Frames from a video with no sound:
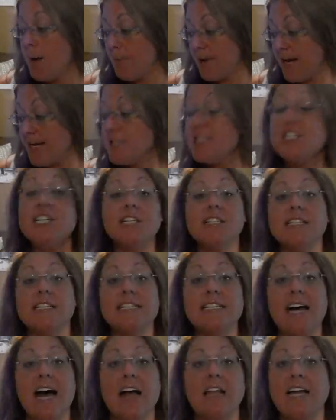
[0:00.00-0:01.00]
But I just use the
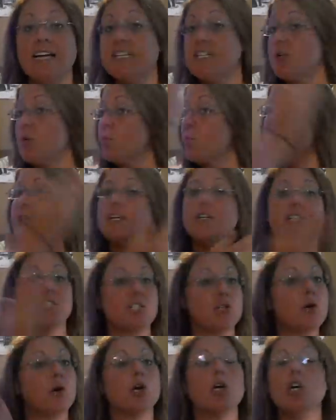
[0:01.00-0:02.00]
towelettes to really
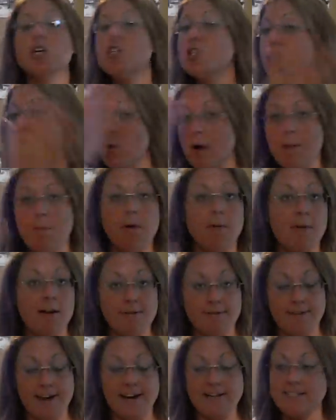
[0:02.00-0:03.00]
just do a good swipe on
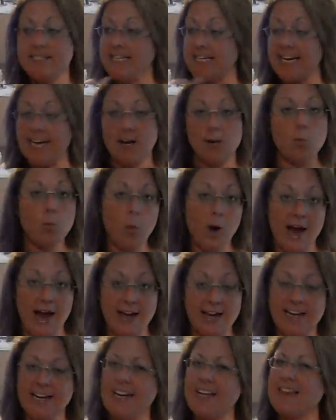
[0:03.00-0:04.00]
my face to get it
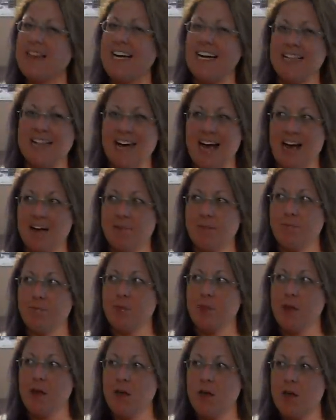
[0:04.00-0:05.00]
wet and get like that
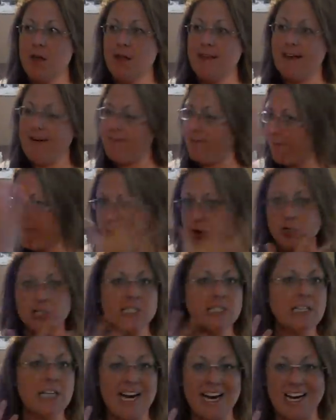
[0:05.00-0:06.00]

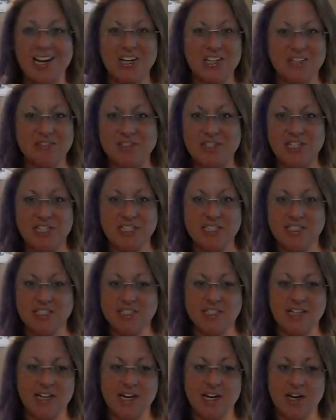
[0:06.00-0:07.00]
first layer of
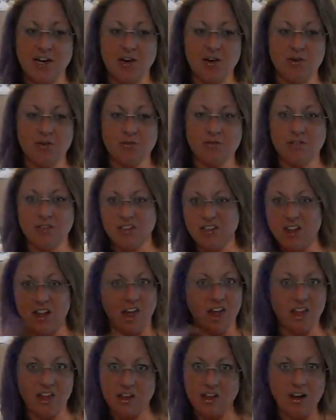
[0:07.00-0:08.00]
just, you know,
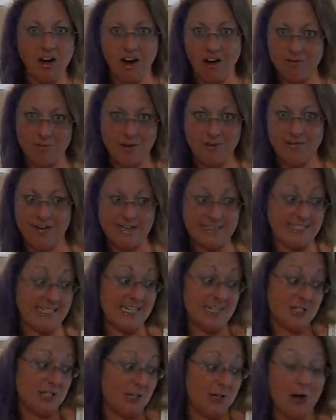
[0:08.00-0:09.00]
glugh off my face. I
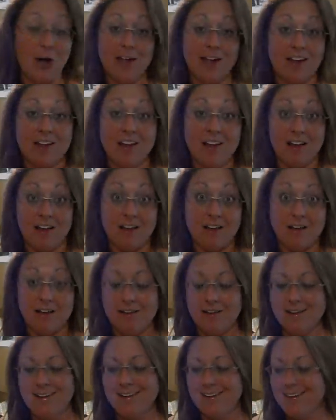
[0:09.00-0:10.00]
guess you could call it glugh.
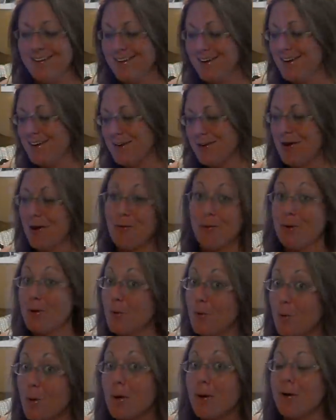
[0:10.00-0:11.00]
No
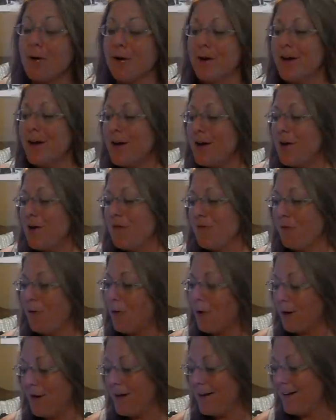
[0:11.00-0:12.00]
real word
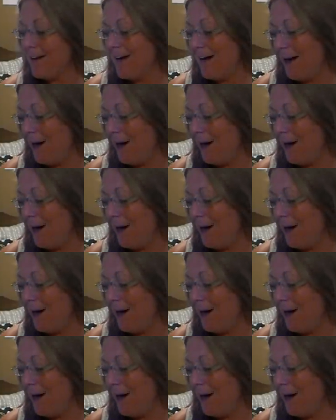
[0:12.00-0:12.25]
for it.